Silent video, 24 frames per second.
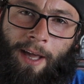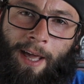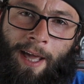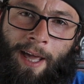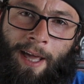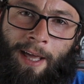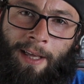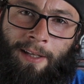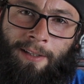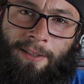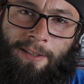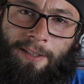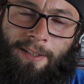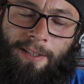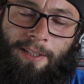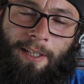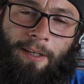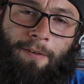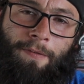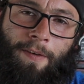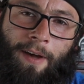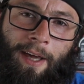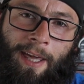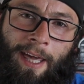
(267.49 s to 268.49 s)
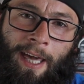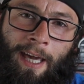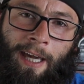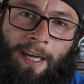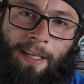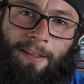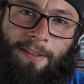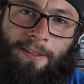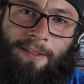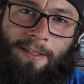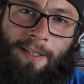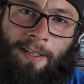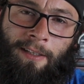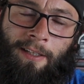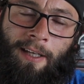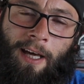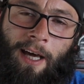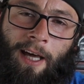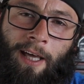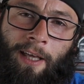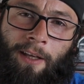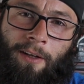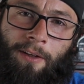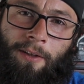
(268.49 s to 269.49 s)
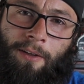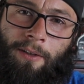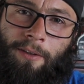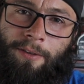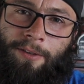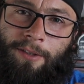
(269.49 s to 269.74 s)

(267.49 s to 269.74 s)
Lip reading: and see if I can't get this thing to idle,